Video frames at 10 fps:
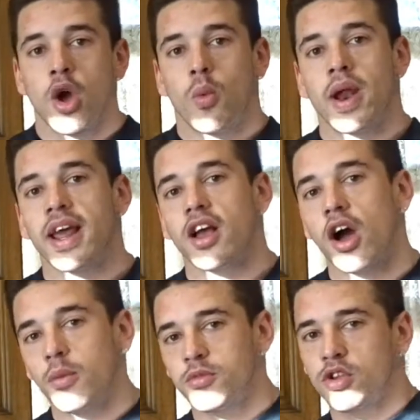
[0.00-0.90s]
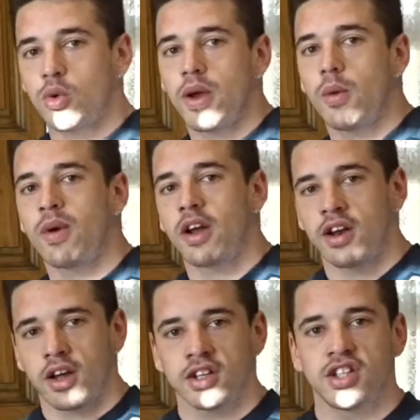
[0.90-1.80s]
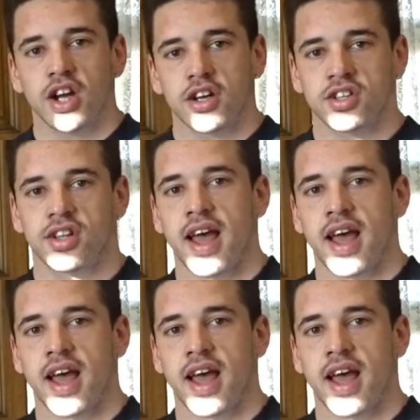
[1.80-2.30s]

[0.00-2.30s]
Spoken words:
when it comes to it, we're gonna adjust